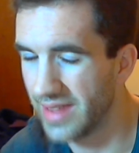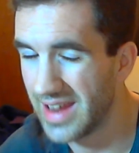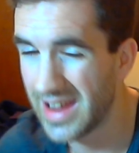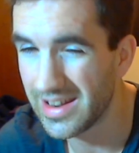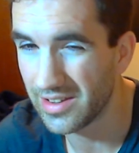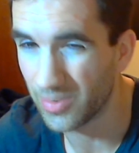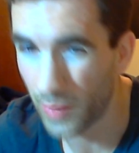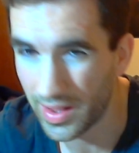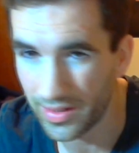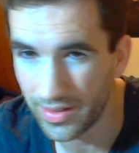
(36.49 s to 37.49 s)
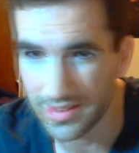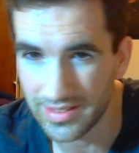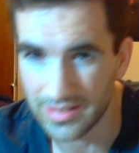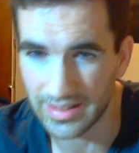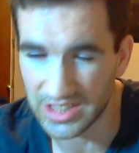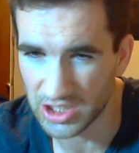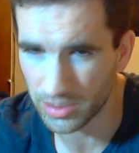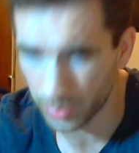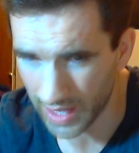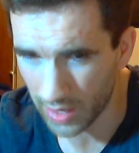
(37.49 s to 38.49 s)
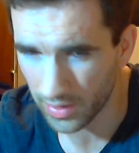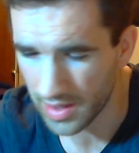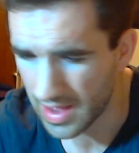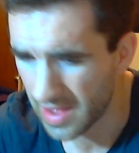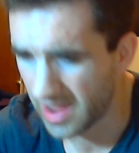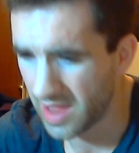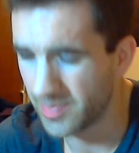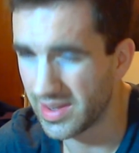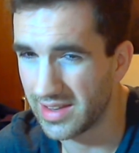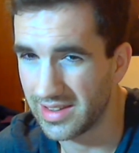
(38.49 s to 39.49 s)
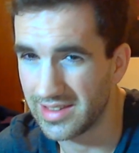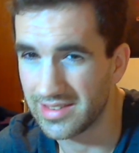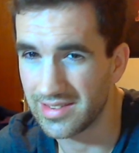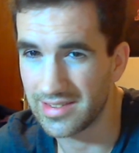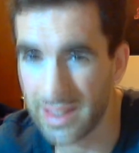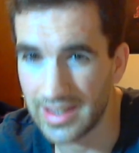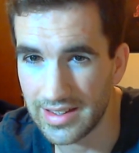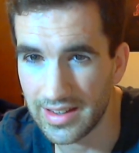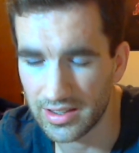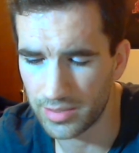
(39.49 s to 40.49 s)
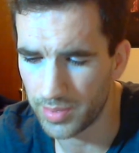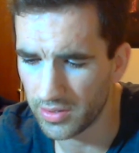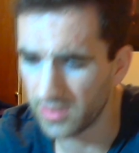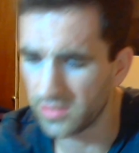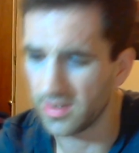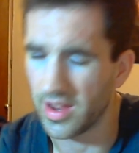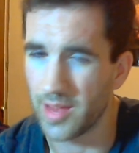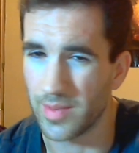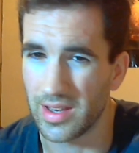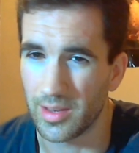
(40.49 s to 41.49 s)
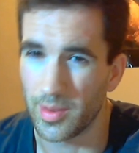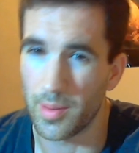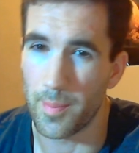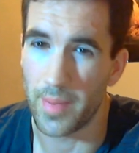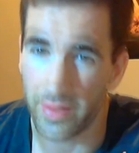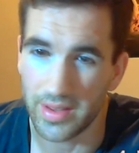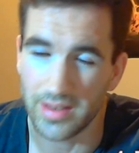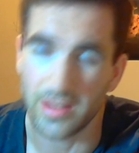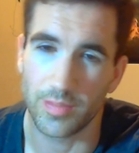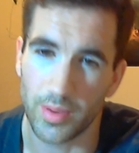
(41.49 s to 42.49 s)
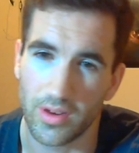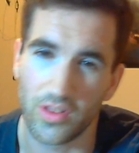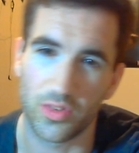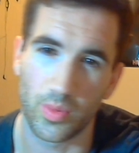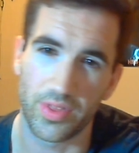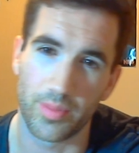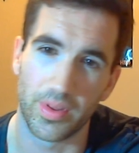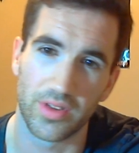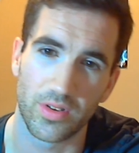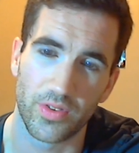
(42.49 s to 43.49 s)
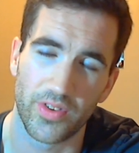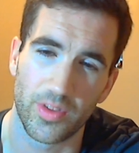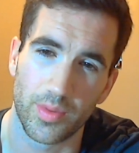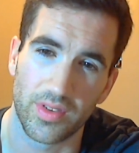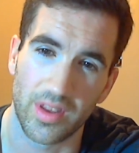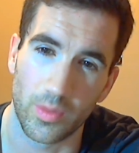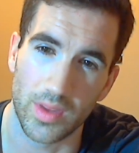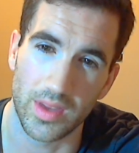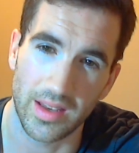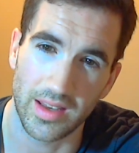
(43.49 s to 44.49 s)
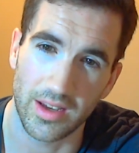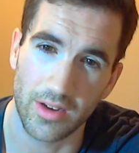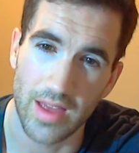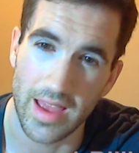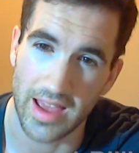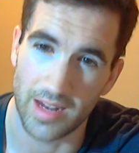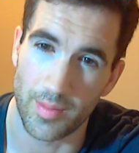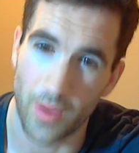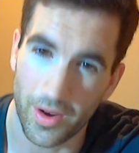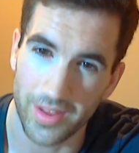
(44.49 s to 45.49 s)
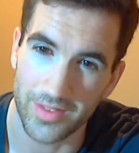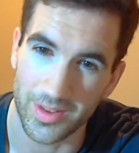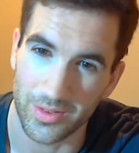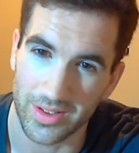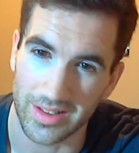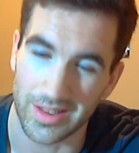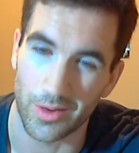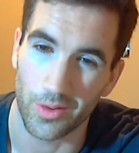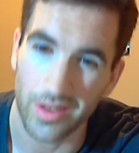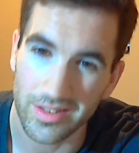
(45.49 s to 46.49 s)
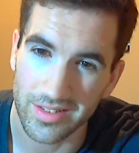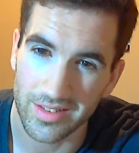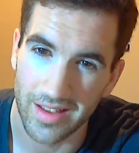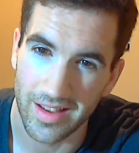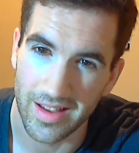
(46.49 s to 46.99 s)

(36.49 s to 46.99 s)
And as well as Legendaries per hour, I am getting insane experience. I'm getting about 1 billion experience with the Blizzard's 50% weekend here, and I'm not even using a Leorix.